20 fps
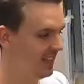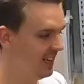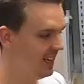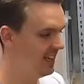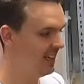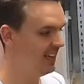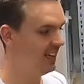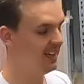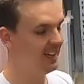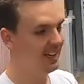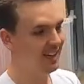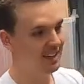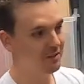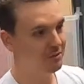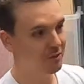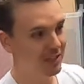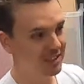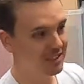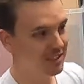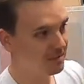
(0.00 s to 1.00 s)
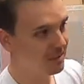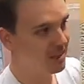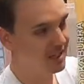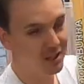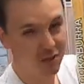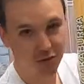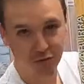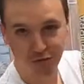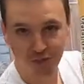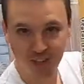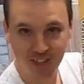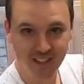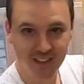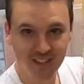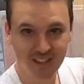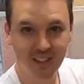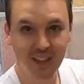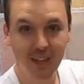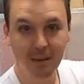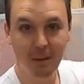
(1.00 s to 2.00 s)
I invited my good
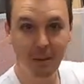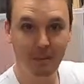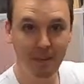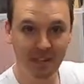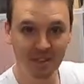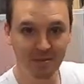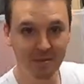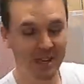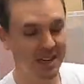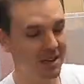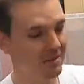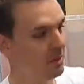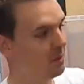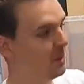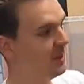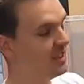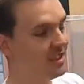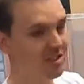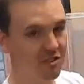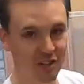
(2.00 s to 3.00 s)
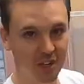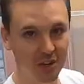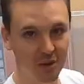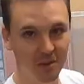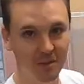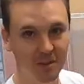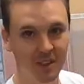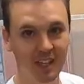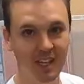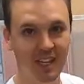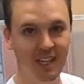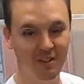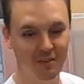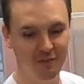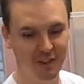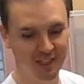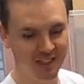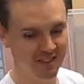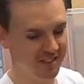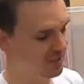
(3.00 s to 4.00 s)
friend and my best man at my wedding, Joel, a
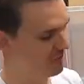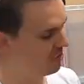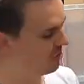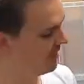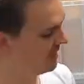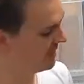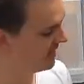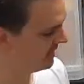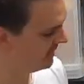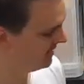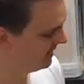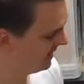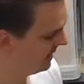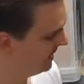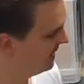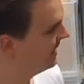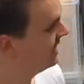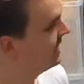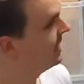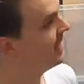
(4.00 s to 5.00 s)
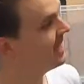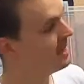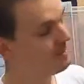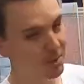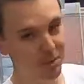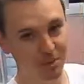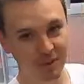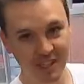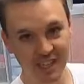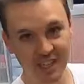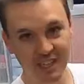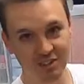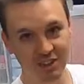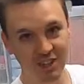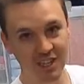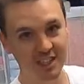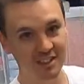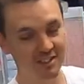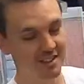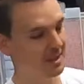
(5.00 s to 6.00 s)
fitness instructor. He bought the
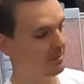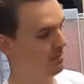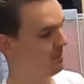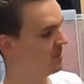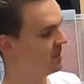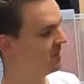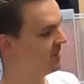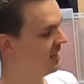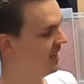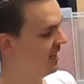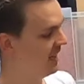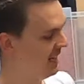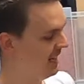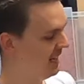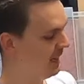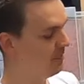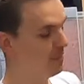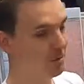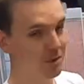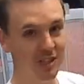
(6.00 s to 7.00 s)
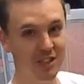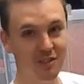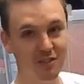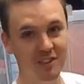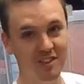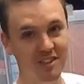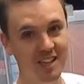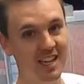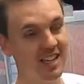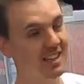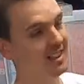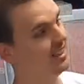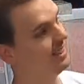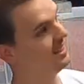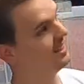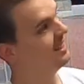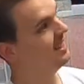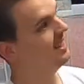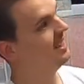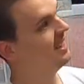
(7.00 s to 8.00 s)
cricket stumps. I bought these for 10.
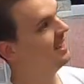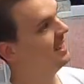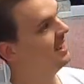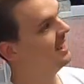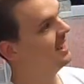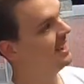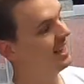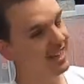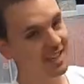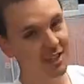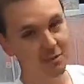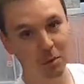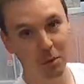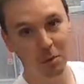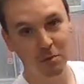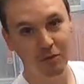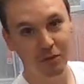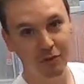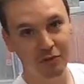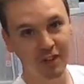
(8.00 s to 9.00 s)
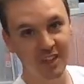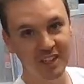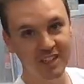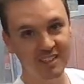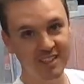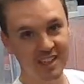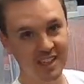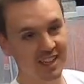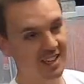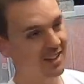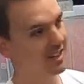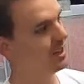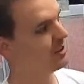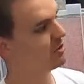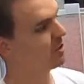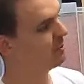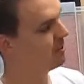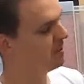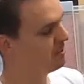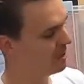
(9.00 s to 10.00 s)
He's bought them for 30. I'm going
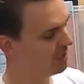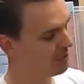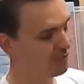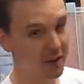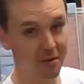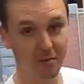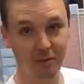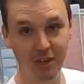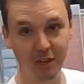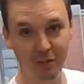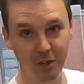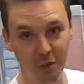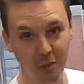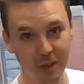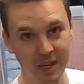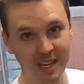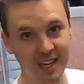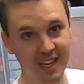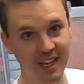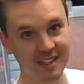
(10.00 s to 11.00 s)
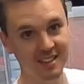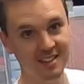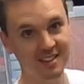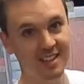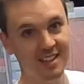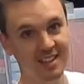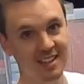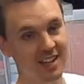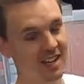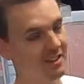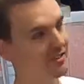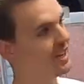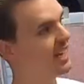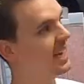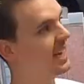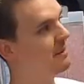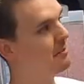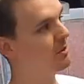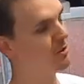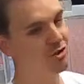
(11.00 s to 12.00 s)
to drop them off hopefully on the weekend. Going to have a
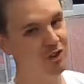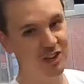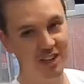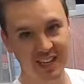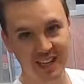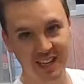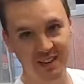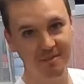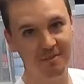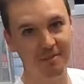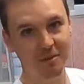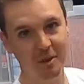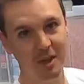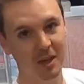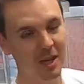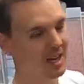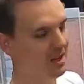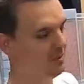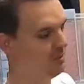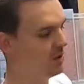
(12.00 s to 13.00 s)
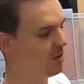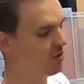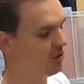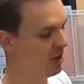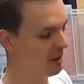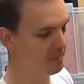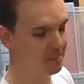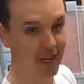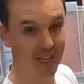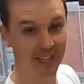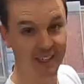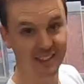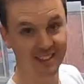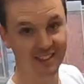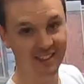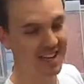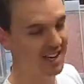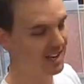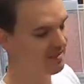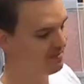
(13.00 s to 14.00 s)
game of cricket. We grew up playing
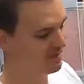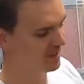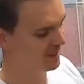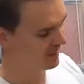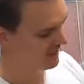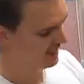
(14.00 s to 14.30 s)
this game.